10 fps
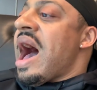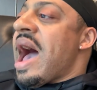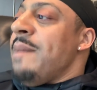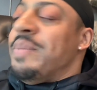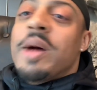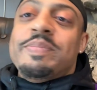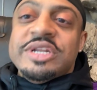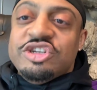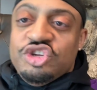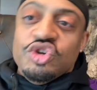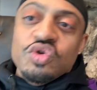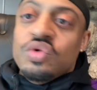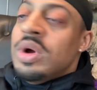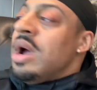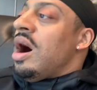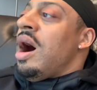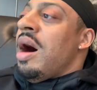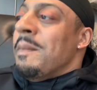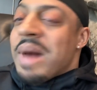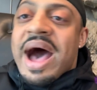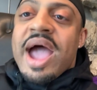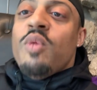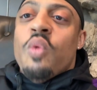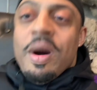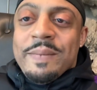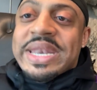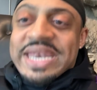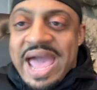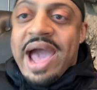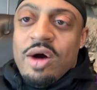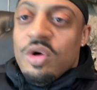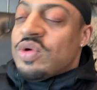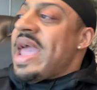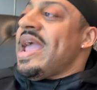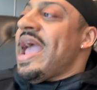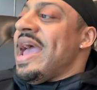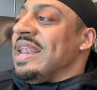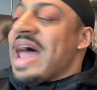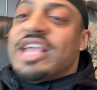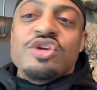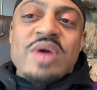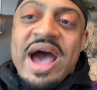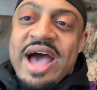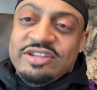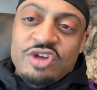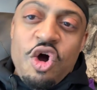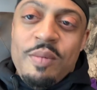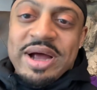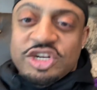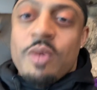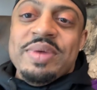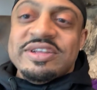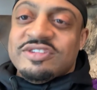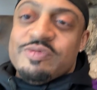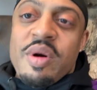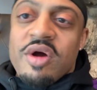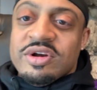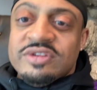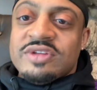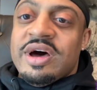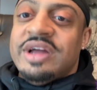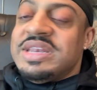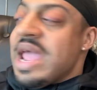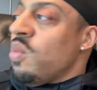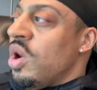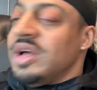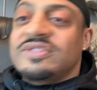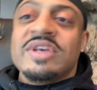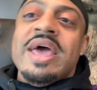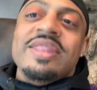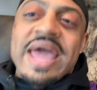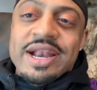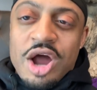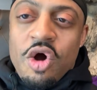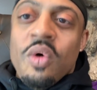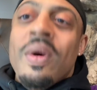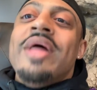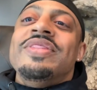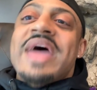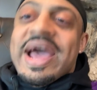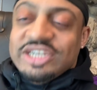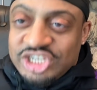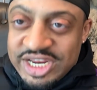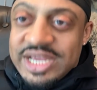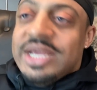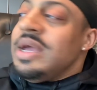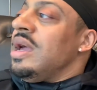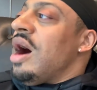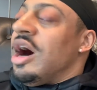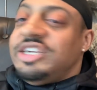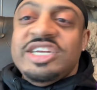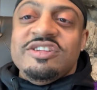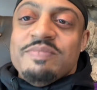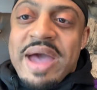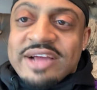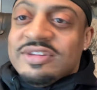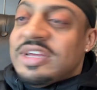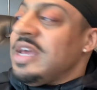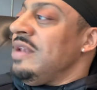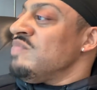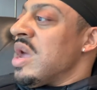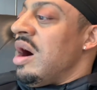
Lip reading: I bumped into my woman now. Okay. And like you guys know, my show business partners, Day Ones, they know that she's Mexican.